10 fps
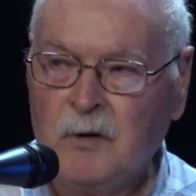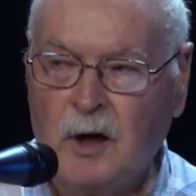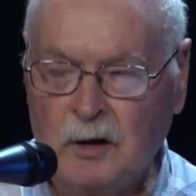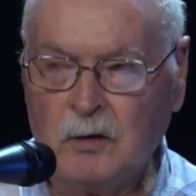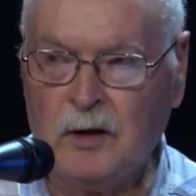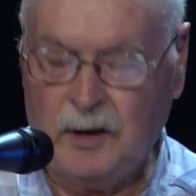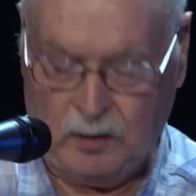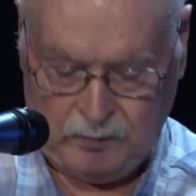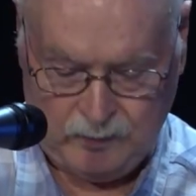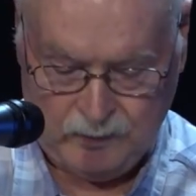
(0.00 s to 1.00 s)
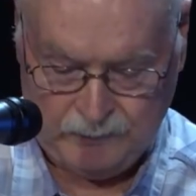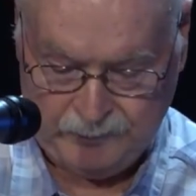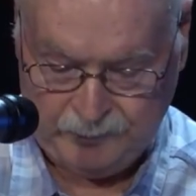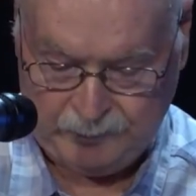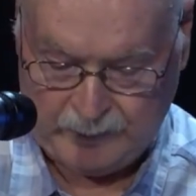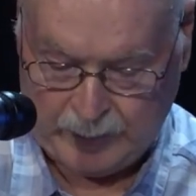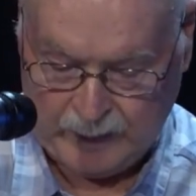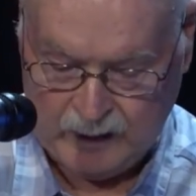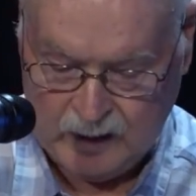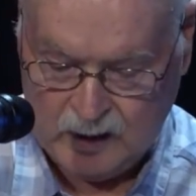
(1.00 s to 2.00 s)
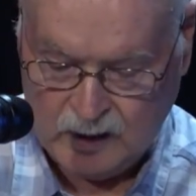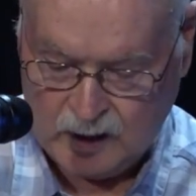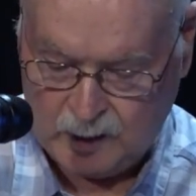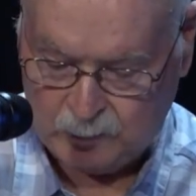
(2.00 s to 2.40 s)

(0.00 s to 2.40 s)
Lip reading: and good health. I